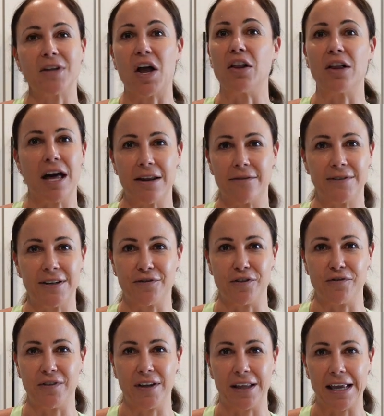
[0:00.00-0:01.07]
a lot of
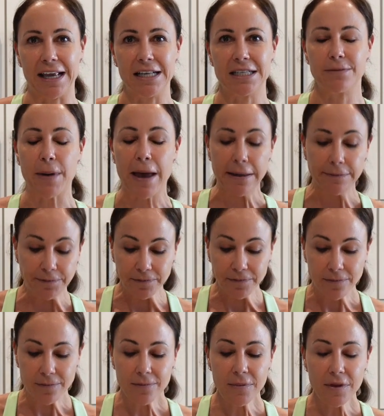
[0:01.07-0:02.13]
different feelings. But
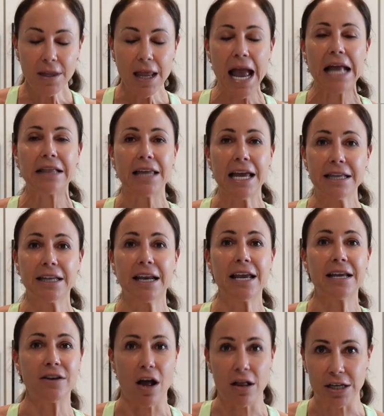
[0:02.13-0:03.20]
I like that I
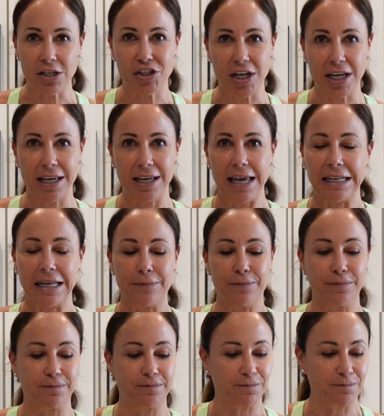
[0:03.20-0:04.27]
acknowledge it and I
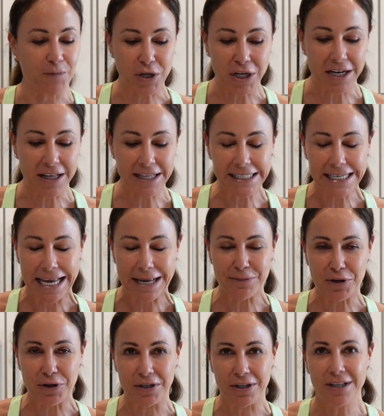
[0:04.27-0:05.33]
put it on the
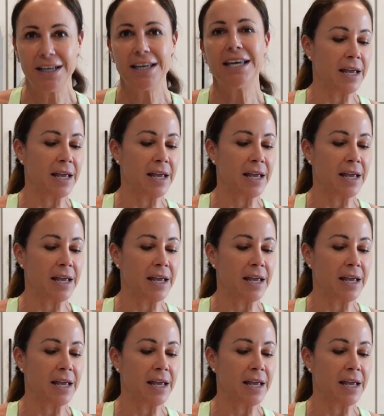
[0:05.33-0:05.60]
table.